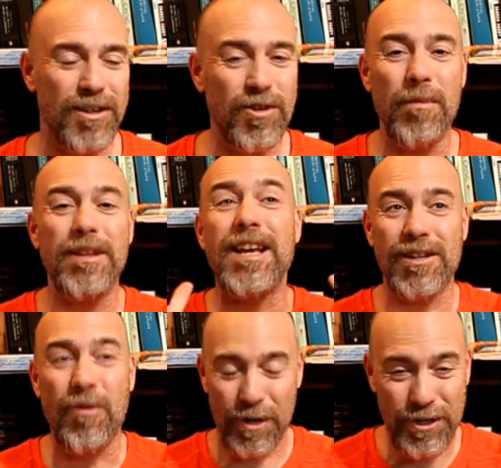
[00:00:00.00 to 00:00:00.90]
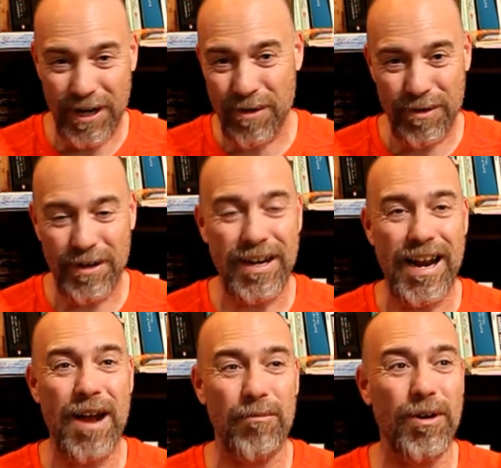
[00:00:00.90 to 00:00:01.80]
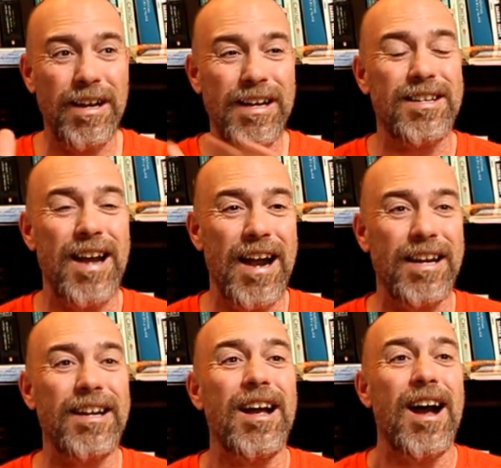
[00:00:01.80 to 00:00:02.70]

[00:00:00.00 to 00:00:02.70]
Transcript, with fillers: So many things I want to share with you today. I'm really excited.